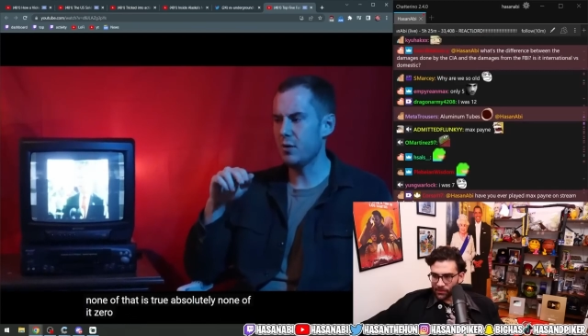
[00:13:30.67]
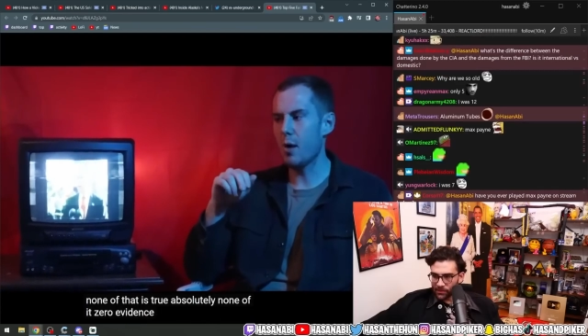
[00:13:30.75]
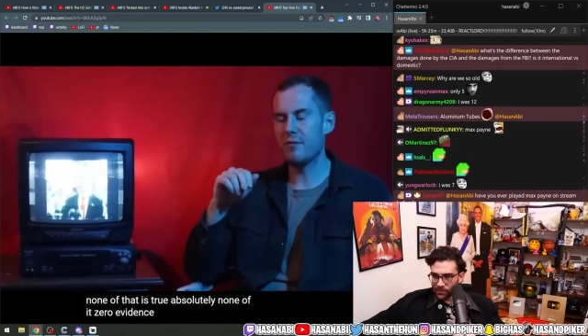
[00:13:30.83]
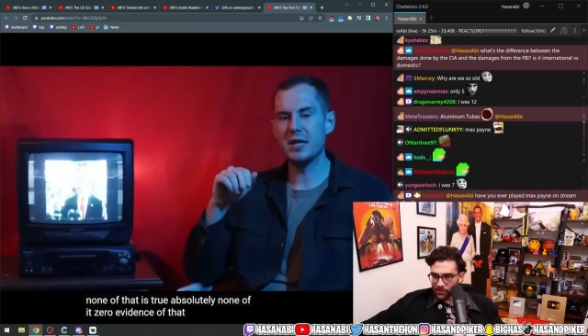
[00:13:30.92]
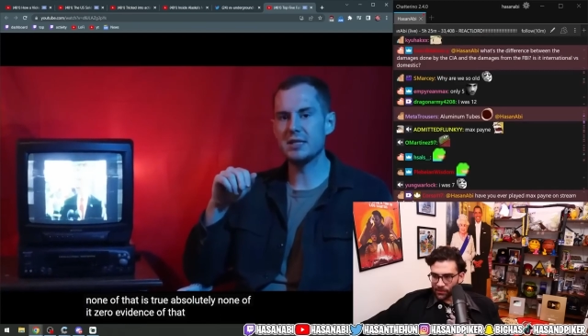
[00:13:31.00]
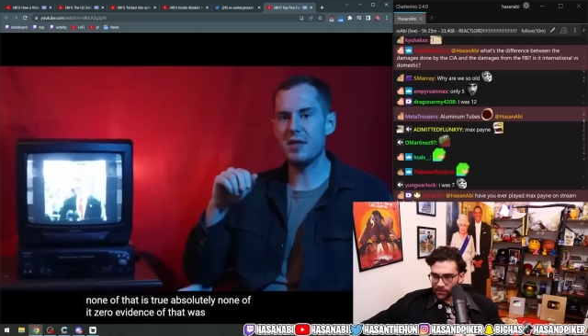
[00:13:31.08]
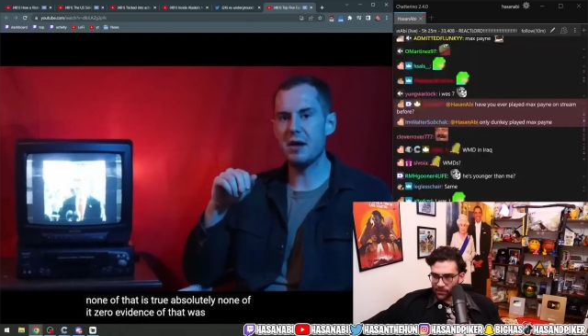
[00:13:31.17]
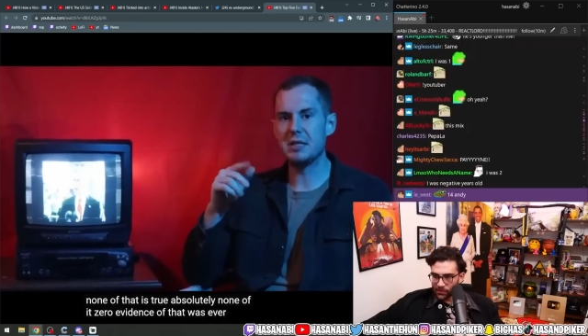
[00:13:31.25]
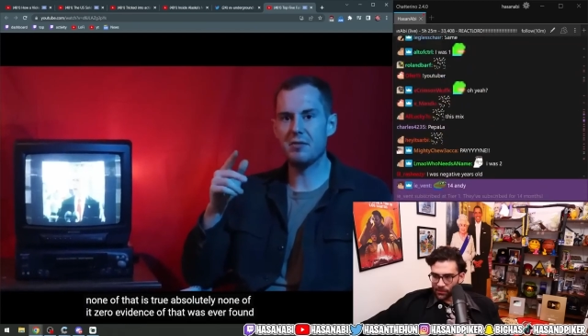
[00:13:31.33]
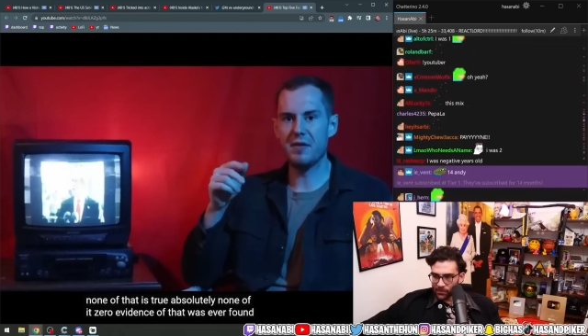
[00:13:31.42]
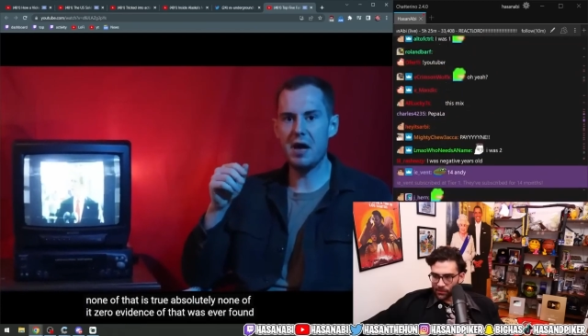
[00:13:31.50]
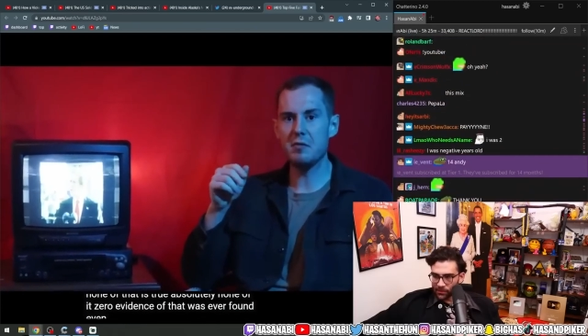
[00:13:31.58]
Zero evidence of
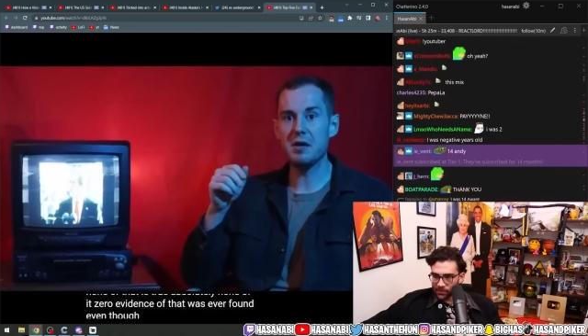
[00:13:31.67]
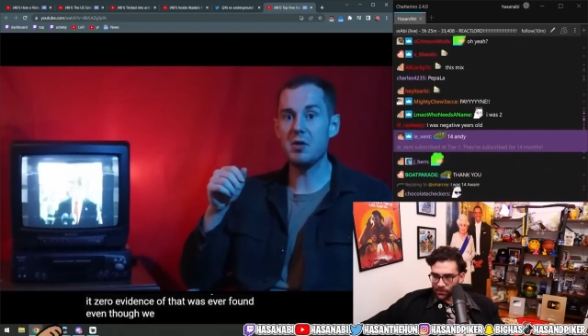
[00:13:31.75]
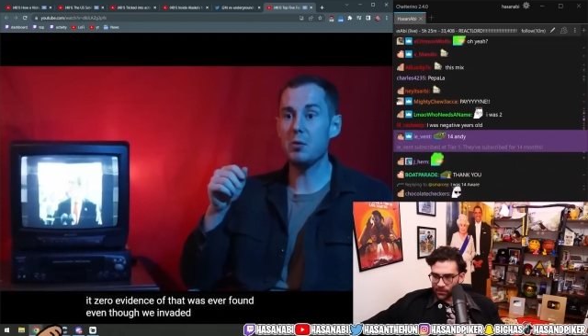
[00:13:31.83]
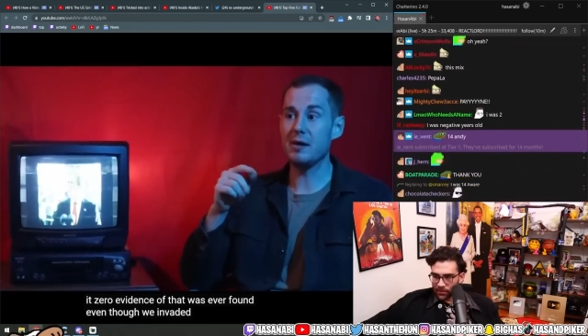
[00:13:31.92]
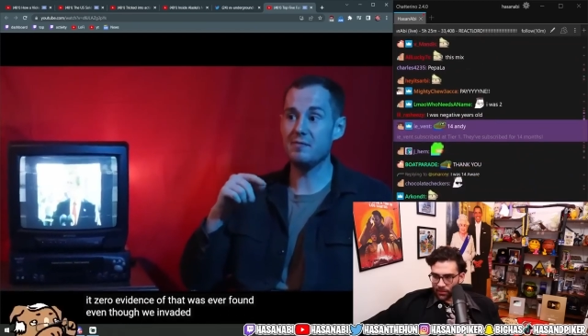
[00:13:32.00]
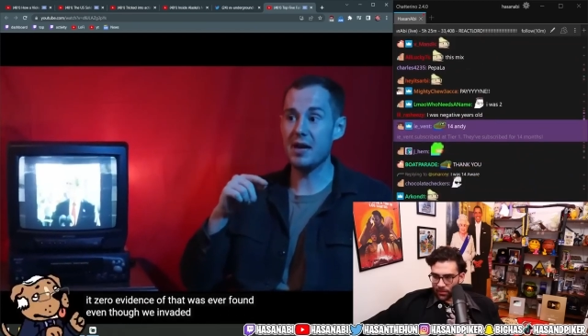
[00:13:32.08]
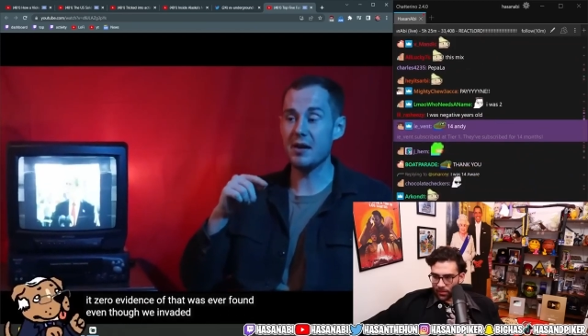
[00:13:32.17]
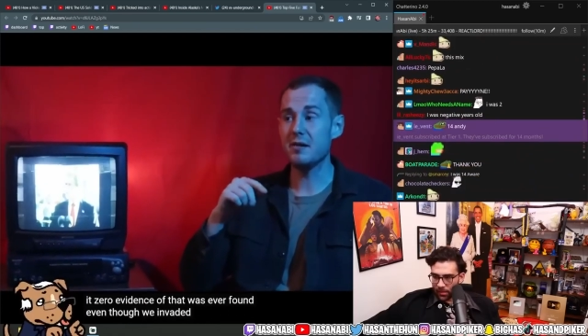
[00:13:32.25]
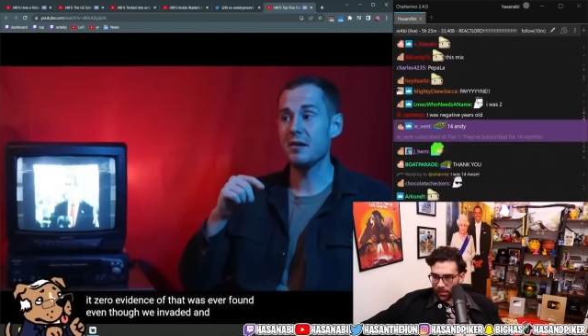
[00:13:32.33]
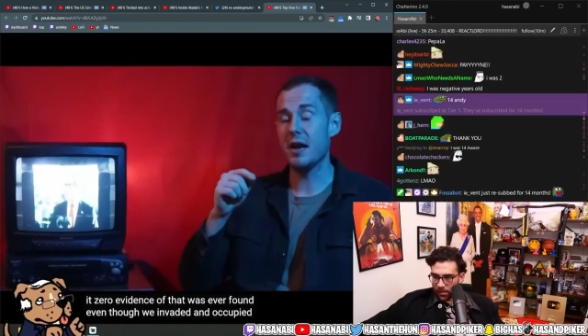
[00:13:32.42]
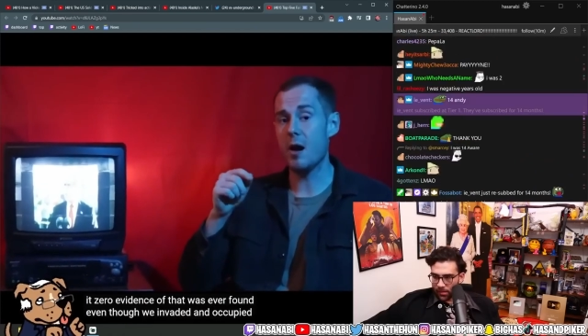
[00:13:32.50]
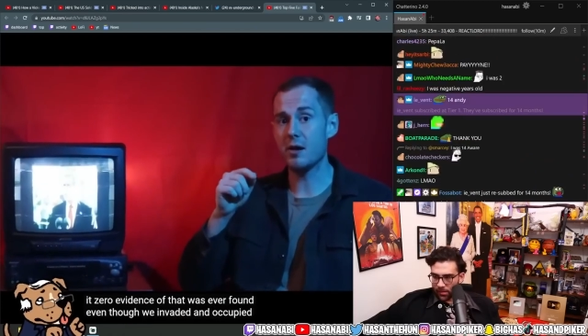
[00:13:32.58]
that was ever found, even though we
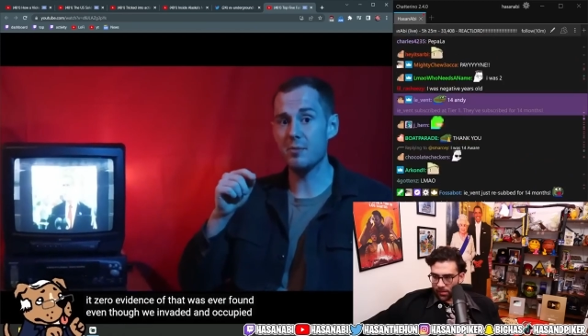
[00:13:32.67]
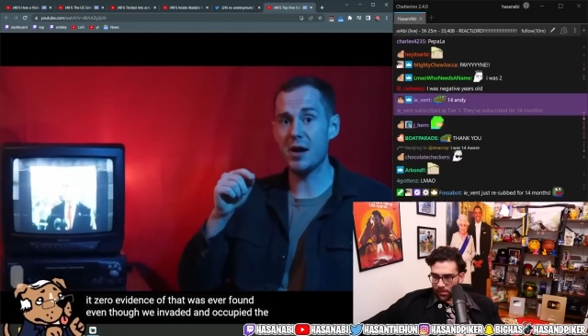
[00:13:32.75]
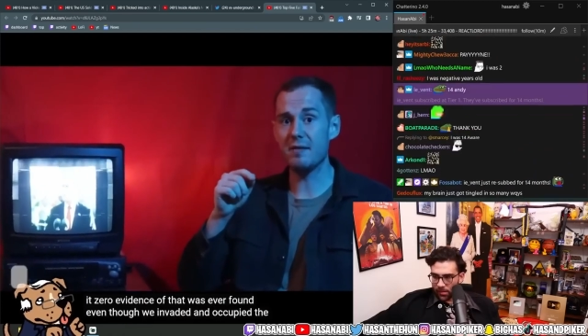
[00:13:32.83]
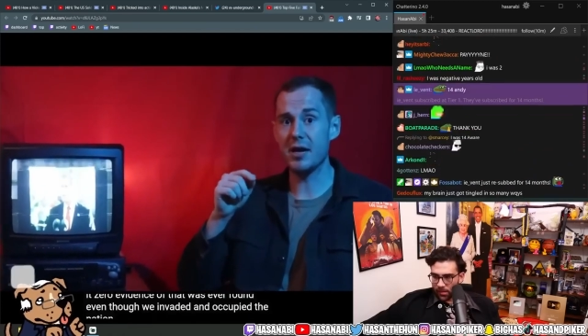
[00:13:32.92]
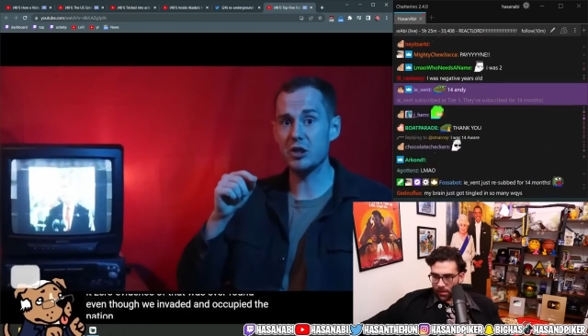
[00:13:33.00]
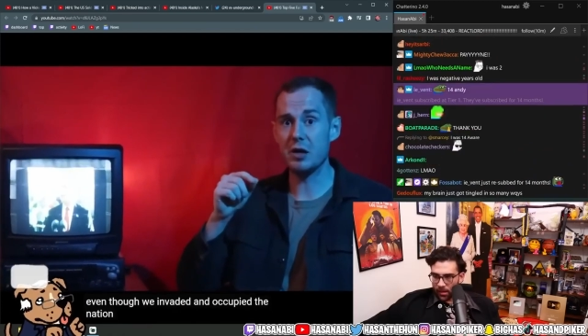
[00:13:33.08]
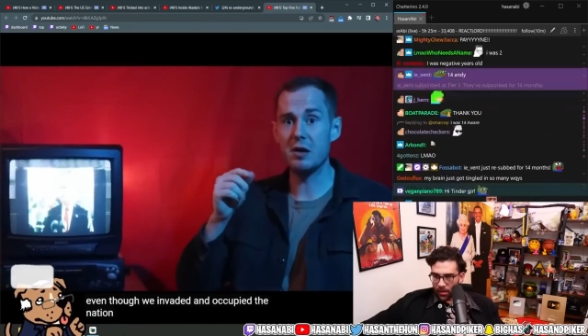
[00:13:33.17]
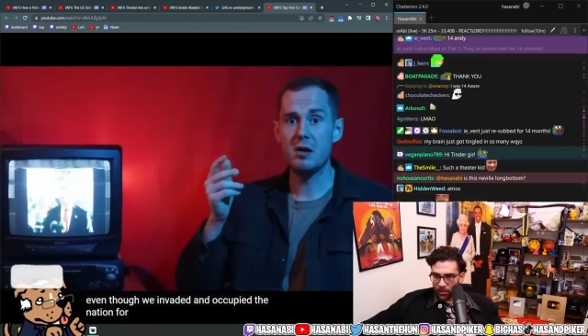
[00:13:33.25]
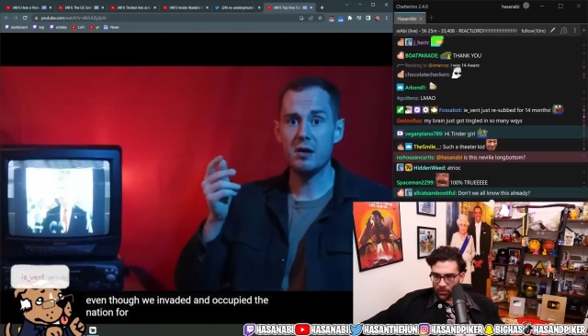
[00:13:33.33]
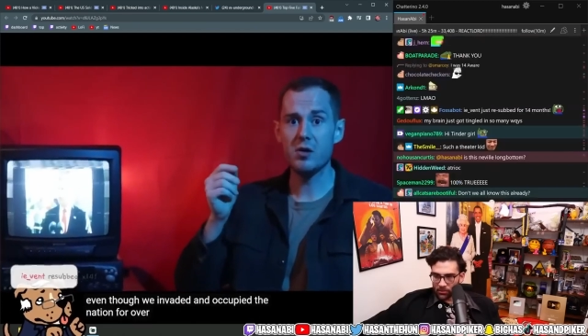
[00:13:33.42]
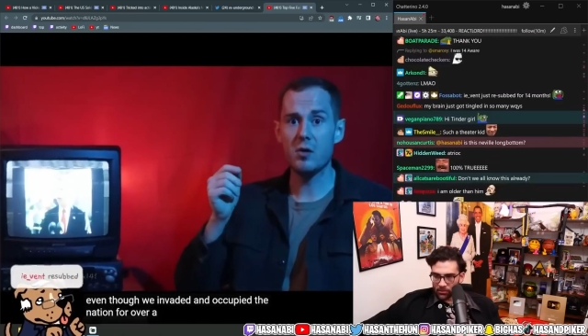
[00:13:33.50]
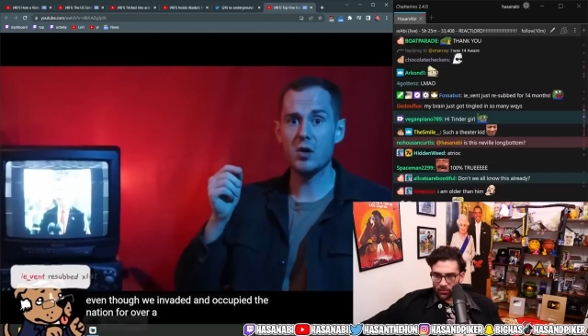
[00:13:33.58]
invaded and occupied the
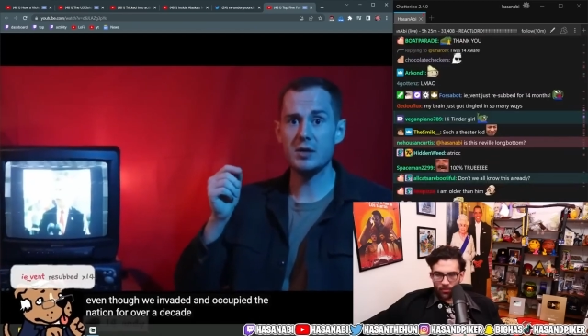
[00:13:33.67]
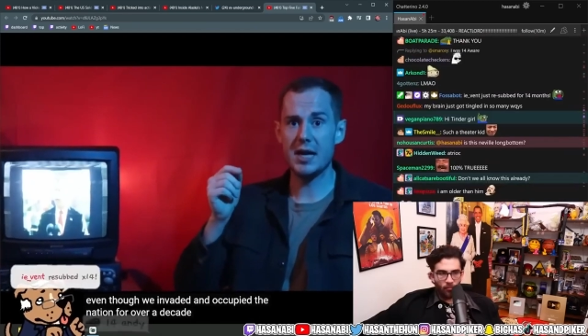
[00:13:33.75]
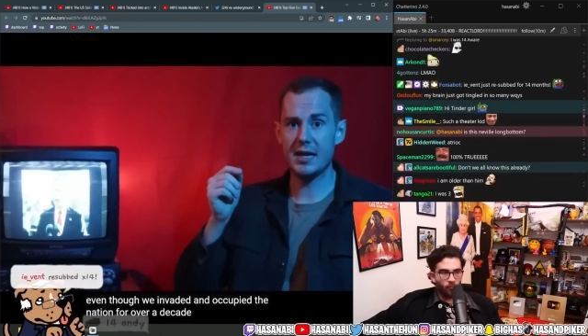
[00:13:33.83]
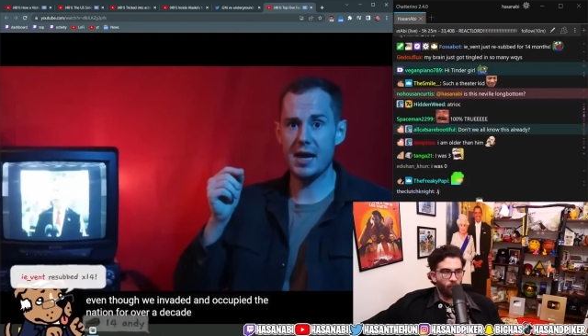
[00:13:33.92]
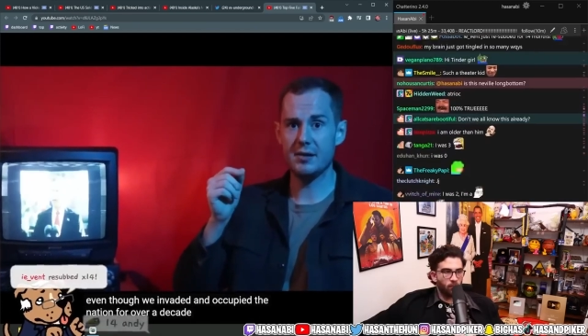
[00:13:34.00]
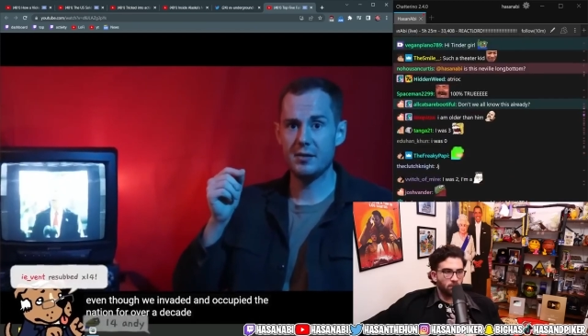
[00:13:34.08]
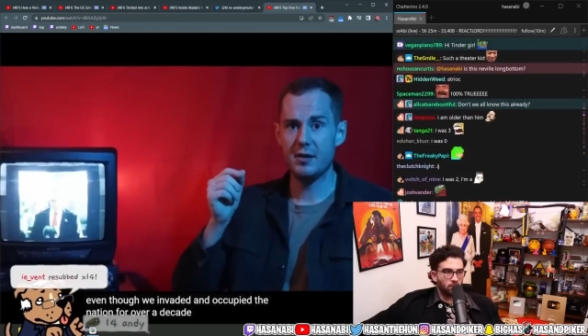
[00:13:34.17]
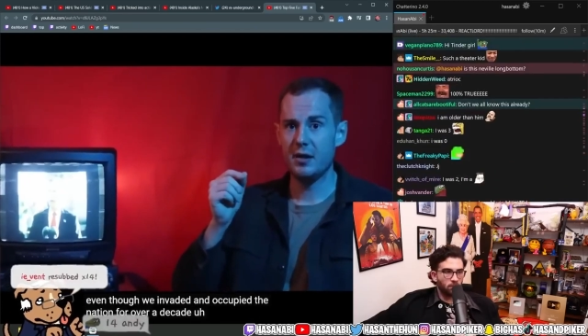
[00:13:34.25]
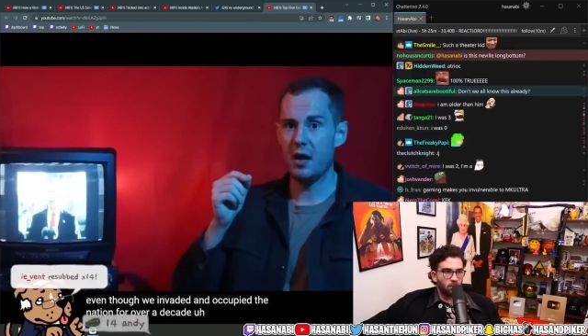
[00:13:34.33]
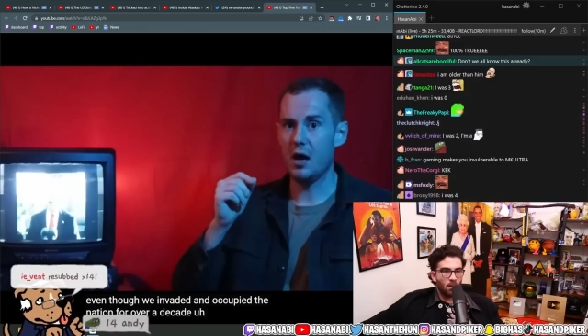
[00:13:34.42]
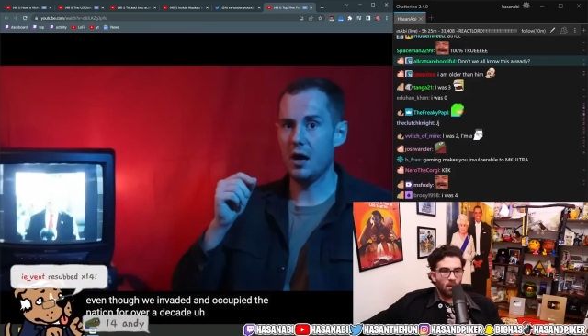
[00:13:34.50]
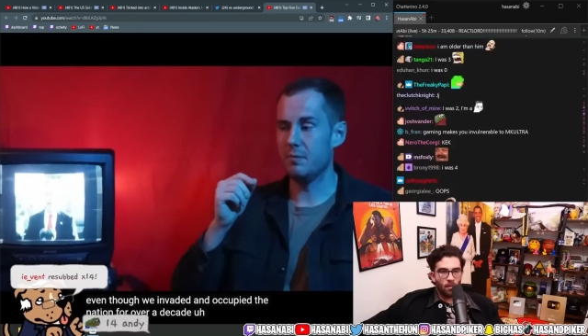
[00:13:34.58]
nation for over a decade
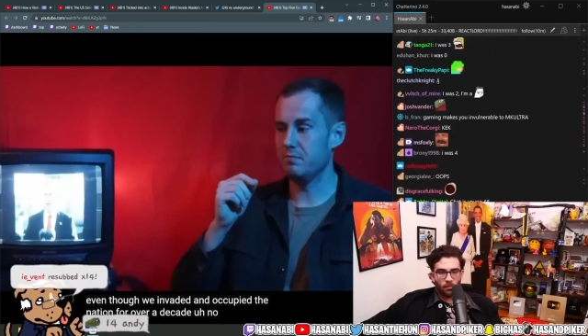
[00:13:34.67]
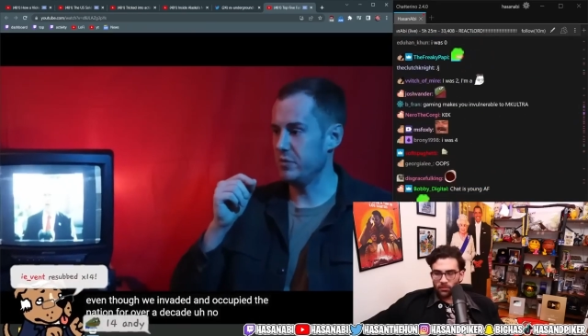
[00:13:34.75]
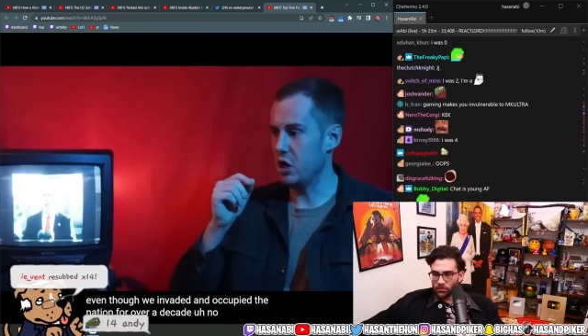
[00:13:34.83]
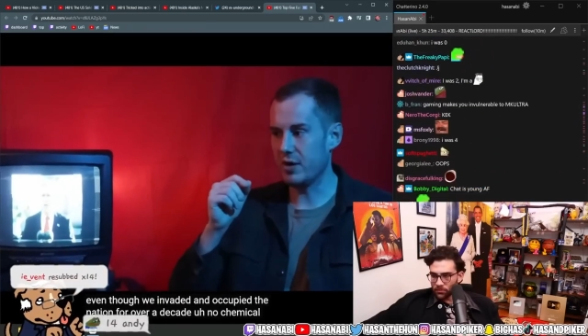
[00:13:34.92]
uh,